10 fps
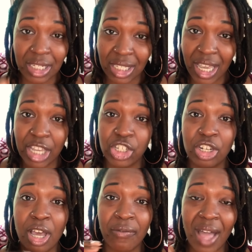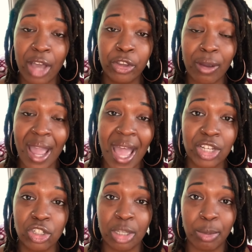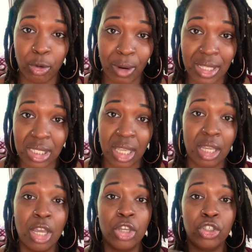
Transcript: indication of how you're actually progressing.